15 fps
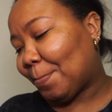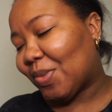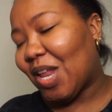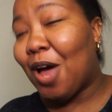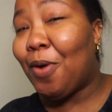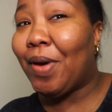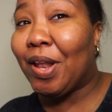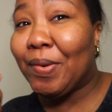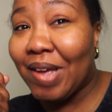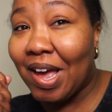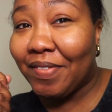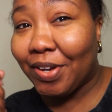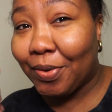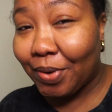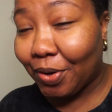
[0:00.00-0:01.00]
Ah, well, we're
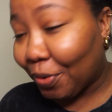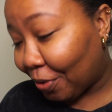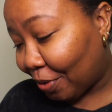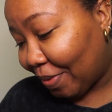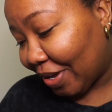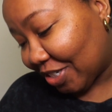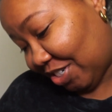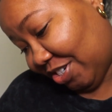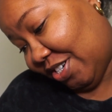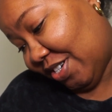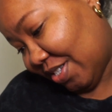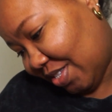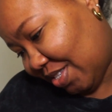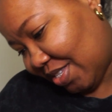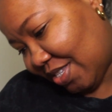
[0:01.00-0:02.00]
having it with cold
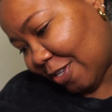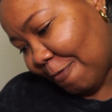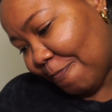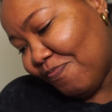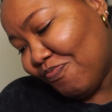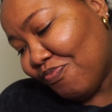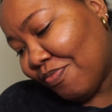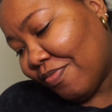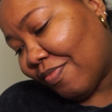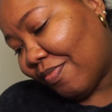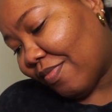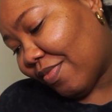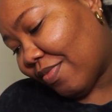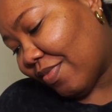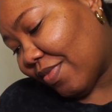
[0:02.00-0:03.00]
pastries
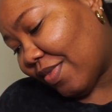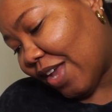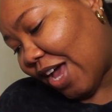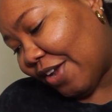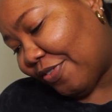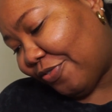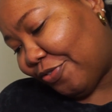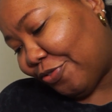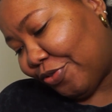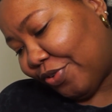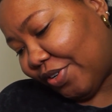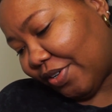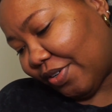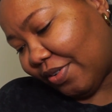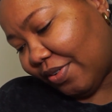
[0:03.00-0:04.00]
and fruit.